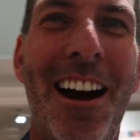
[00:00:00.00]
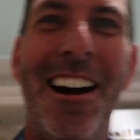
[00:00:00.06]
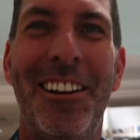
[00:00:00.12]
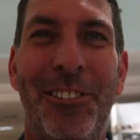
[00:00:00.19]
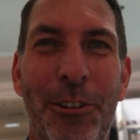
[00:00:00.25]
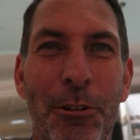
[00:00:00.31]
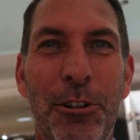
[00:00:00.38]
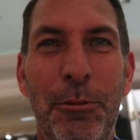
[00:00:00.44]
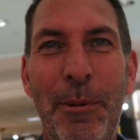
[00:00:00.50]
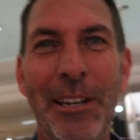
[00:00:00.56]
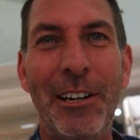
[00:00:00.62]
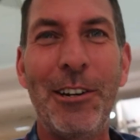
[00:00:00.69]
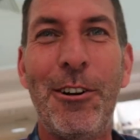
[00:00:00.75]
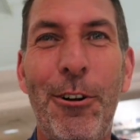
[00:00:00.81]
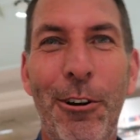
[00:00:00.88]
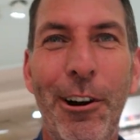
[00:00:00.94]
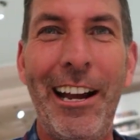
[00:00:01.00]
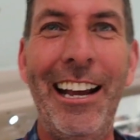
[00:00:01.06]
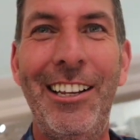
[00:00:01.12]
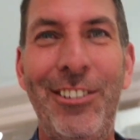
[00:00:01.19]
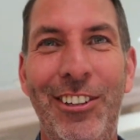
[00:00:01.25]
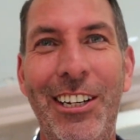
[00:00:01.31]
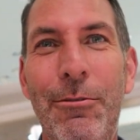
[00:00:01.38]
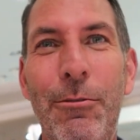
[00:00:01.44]
right, so it's been a
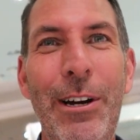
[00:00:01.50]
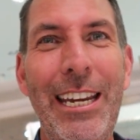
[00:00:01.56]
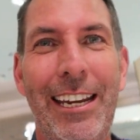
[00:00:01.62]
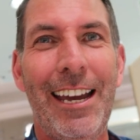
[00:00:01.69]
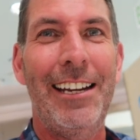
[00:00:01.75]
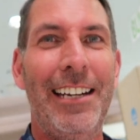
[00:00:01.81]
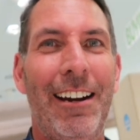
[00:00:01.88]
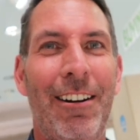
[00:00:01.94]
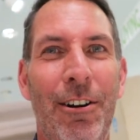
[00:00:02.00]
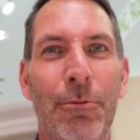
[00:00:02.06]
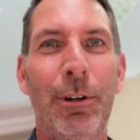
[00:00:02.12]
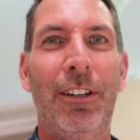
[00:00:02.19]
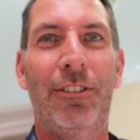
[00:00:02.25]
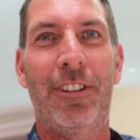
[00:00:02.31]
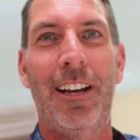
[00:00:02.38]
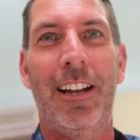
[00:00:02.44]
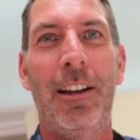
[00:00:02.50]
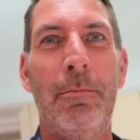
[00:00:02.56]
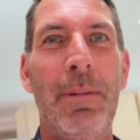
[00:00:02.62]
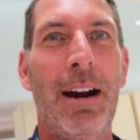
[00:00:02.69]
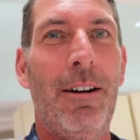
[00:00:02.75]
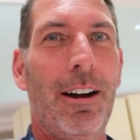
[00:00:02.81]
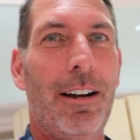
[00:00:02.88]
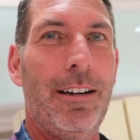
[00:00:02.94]
crazy weekend here at Resale
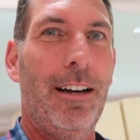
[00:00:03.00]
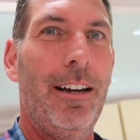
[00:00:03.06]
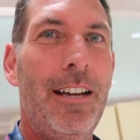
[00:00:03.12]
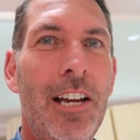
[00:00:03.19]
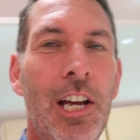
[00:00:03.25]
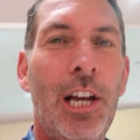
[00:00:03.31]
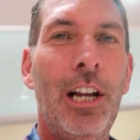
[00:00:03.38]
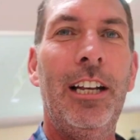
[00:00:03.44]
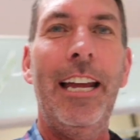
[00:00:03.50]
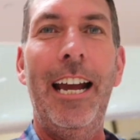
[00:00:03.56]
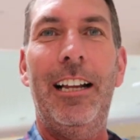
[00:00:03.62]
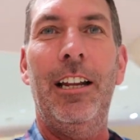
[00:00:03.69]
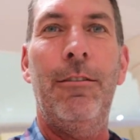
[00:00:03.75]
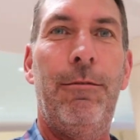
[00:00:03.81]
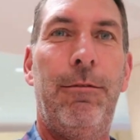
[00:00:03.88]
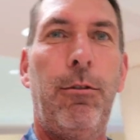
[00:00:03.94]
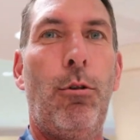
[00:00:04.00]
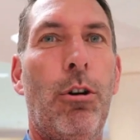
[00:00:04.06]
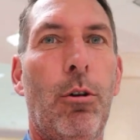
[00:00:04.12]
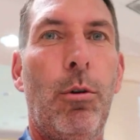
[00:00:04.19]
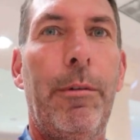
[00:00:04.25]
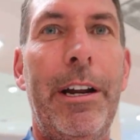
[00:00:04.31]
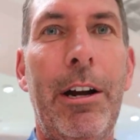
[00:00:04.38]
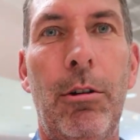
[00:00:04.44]
America, Lakeland,
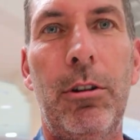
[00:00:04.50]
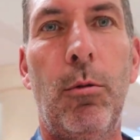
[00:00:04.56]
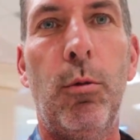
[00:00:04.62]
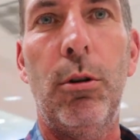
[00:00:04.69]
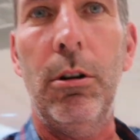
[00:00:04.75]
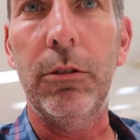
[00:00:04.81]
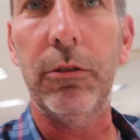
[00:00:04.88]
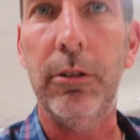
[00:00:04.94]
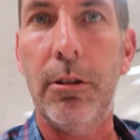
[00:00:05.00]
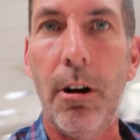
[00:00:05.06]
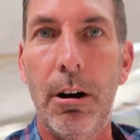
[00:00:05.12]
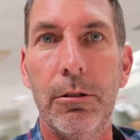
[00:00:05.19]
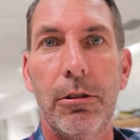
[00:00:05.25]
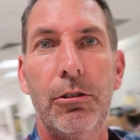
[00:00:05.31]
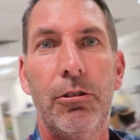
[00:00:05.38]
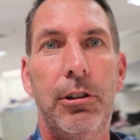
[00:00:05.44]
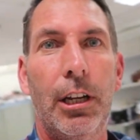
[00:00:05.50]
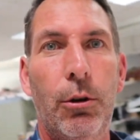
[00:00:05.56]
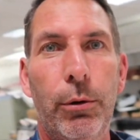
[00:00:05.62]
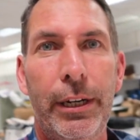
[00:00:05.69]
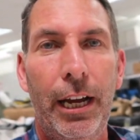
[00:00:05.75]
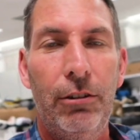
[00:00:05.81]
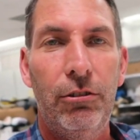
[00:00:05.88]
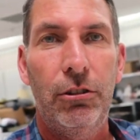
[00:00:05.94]
Florida, where we own the world's largest
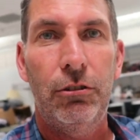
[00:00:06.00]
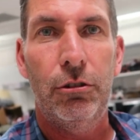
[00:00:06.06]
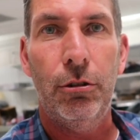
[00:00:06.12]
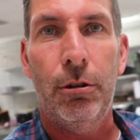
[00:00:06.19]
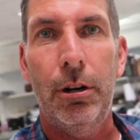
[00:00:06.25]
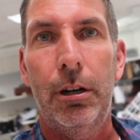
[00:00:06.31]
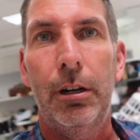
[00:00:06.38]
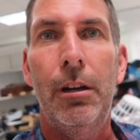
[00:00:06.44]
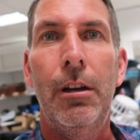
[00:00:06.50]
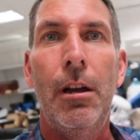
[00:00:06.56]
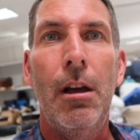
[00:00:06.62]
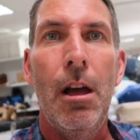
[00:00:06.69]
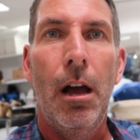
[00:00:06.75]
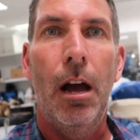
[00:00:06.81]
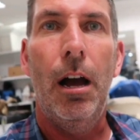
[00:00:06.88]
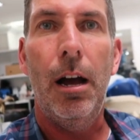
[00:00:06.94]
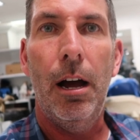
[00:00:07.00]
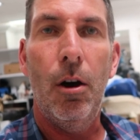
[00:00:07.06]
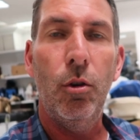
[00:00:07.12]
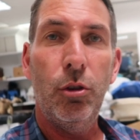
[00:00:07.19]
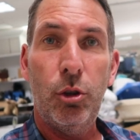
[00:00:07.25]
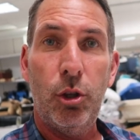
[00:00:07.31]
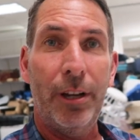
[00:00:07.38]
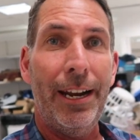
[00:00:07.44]
liquidation store.
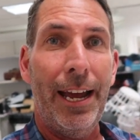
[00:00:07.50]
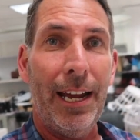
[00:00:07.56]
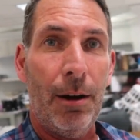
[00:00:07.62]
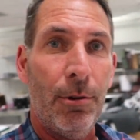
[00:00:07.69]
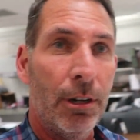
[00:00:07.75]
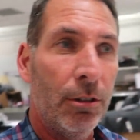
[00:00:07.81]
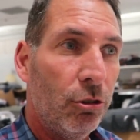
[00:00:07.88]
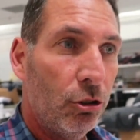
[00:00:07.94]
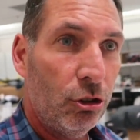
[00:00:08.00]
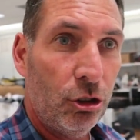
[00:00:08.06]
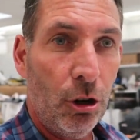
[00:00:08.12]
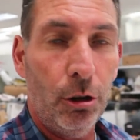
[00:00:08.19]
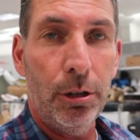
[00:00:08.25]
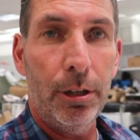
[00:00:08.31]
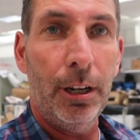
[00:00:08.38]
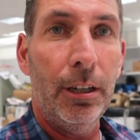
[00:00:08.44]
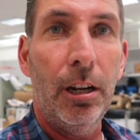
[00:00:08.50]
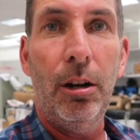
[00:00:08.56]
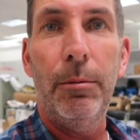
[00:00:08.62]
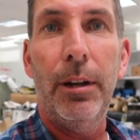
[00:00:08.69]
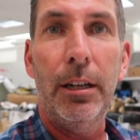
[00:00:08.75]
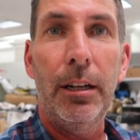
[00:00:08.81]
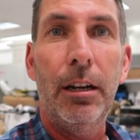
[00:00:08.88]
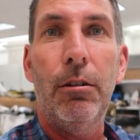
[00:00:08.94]
Uh, today, I want to just show you a
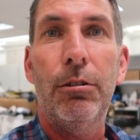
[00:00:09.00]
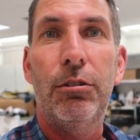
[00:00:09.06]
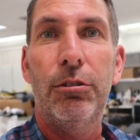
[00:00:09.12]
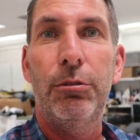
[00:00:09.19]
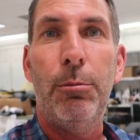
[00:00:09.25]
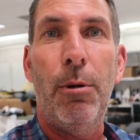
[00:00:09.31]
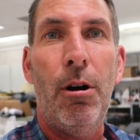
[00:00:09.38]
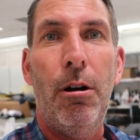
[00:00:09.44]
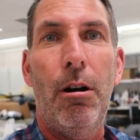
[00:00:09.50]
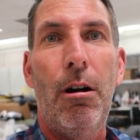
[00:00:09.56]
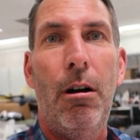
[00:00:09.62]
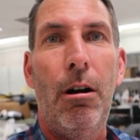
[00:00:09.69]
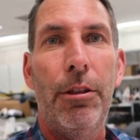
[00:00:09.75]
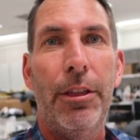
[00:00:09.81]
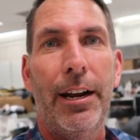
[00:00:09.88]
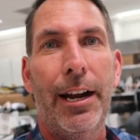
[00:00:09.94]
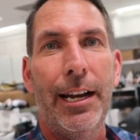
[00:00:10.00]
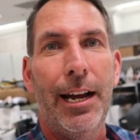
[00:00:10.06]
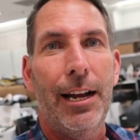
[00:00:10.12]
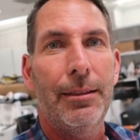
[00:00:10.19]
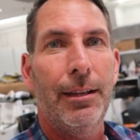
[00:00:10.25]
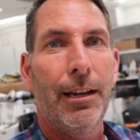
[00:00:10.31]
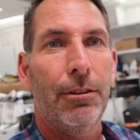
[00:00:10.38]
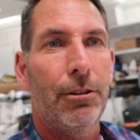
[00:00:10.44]
little bit, little small haul that I
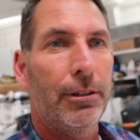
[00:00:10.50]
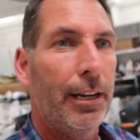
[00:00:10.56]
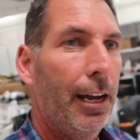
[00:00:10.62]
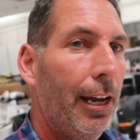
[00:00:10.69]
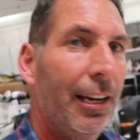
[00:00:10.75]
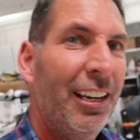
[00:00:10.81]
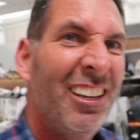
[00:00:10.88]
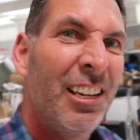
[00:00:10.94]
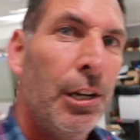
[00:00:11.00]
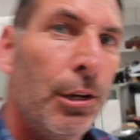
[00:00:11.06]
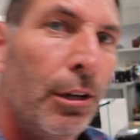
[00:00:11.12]
got the other day.